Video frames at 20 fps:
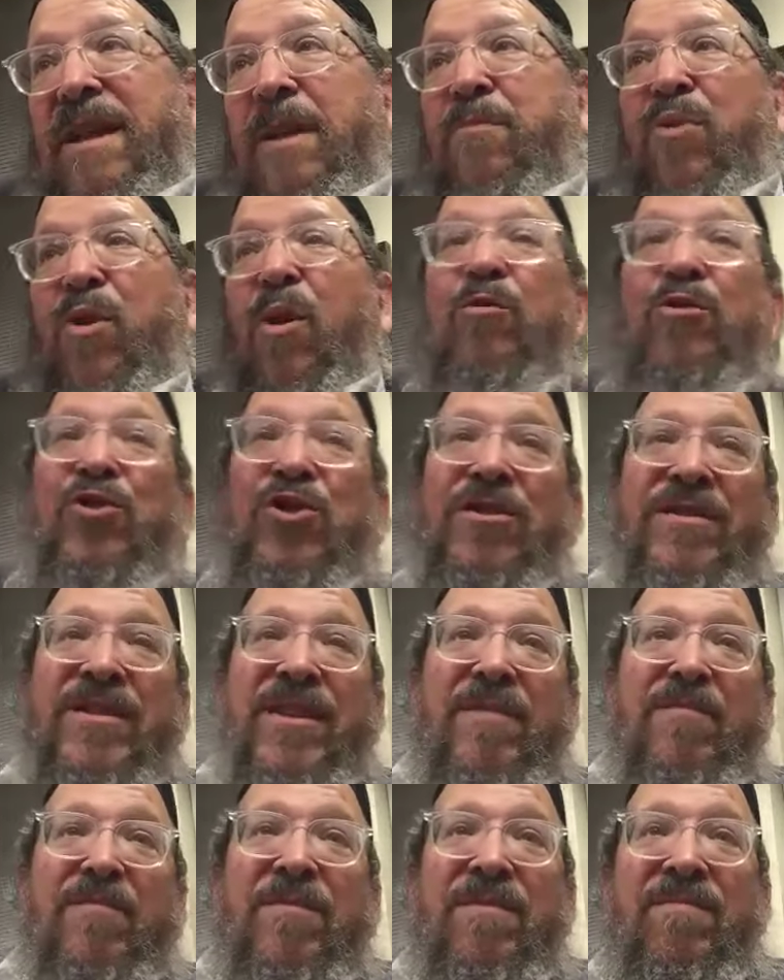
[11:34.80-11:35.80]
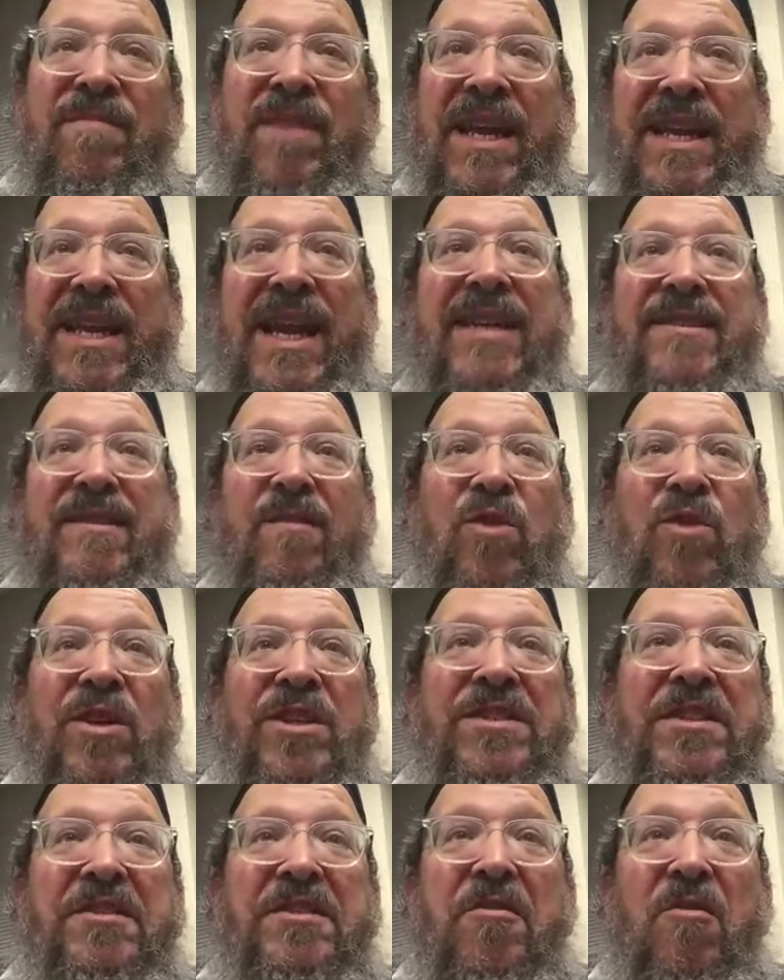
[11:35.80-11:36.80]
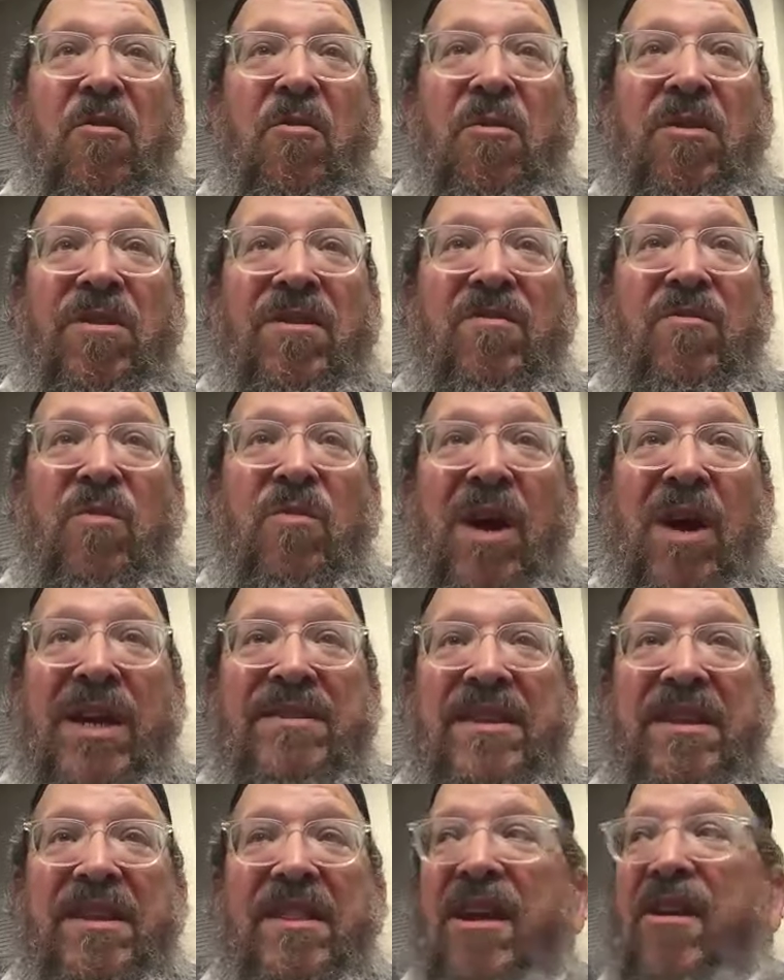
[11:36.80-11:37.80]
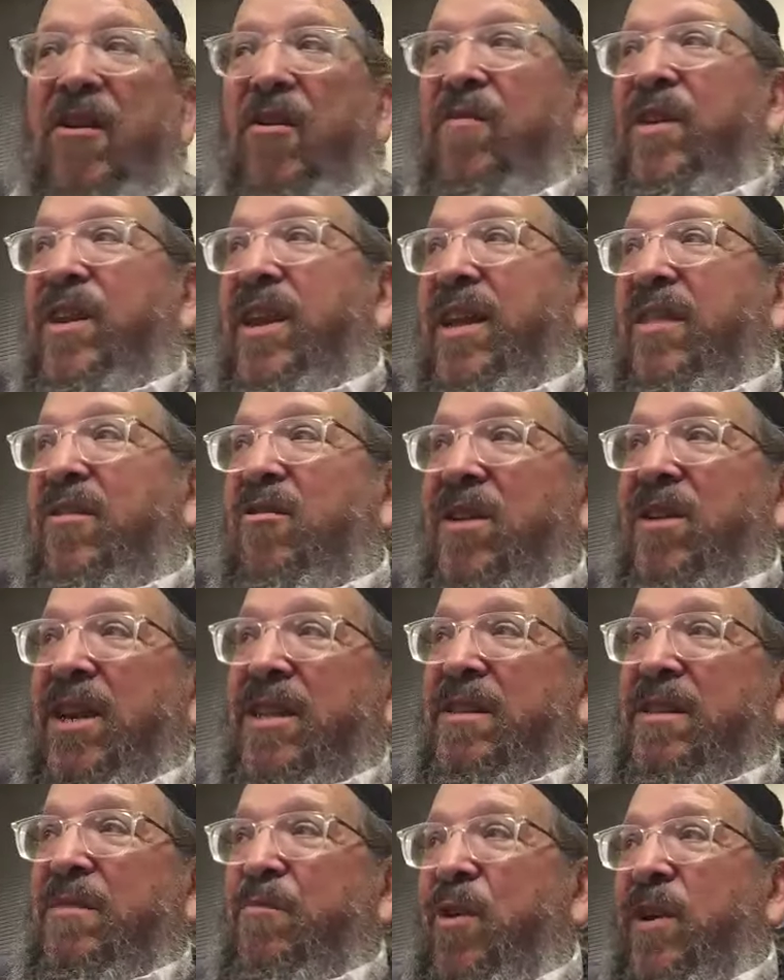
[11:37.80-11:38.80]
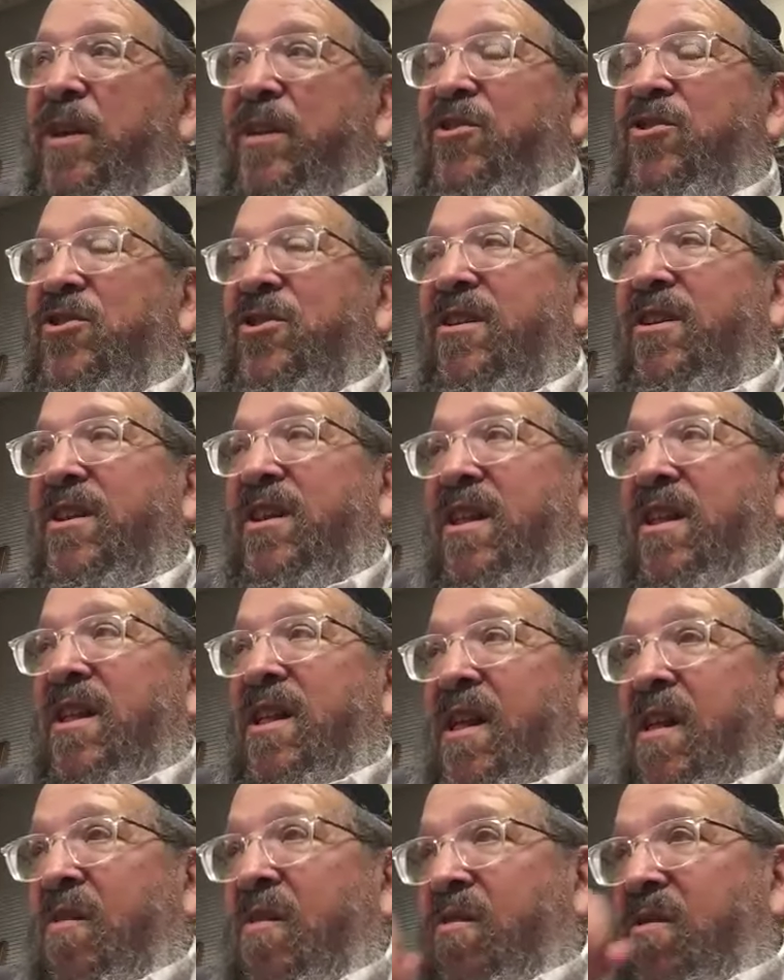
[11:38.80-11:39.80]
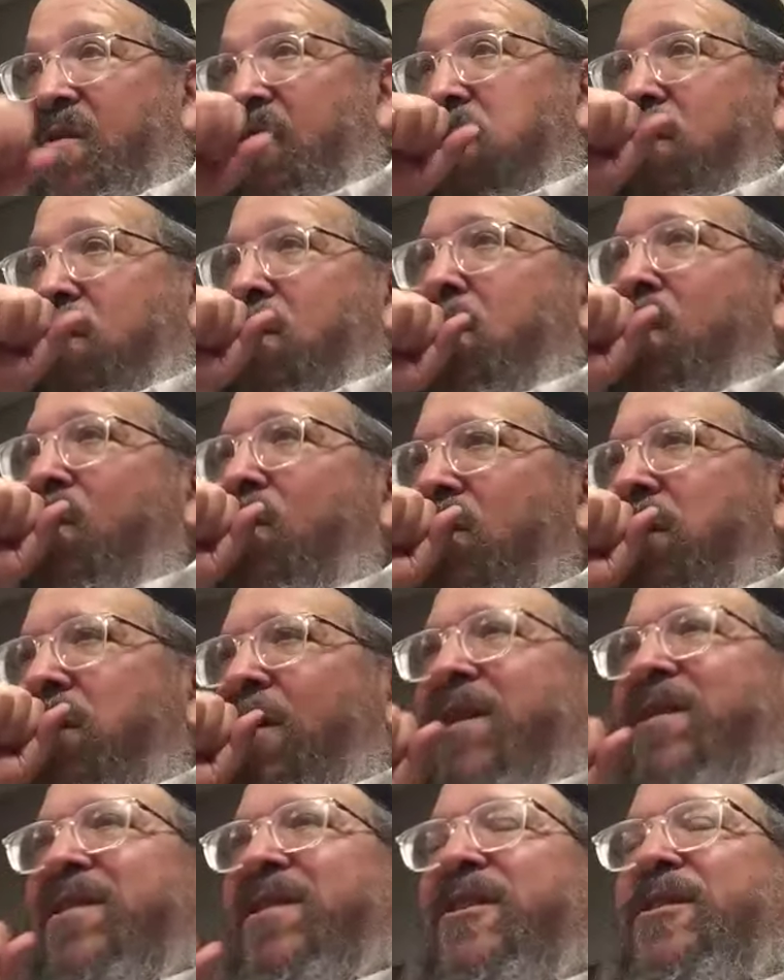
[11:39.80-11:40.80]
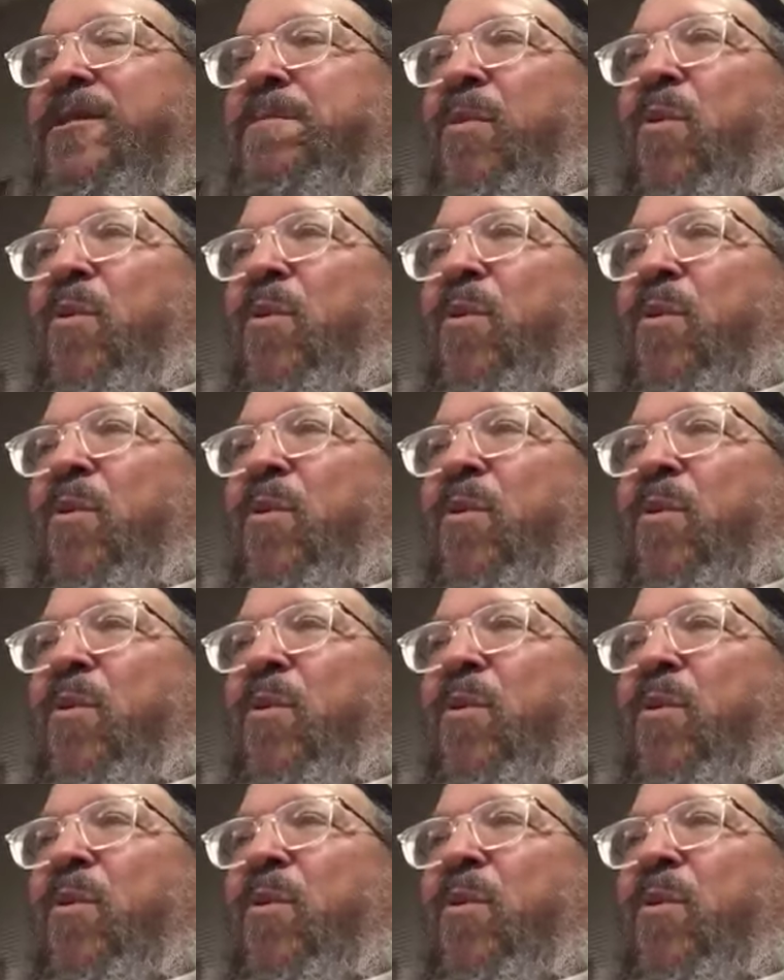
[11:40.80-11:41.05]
approaches him, and he asks him, what is he doing? Why is he there every day looking at the bridge? At this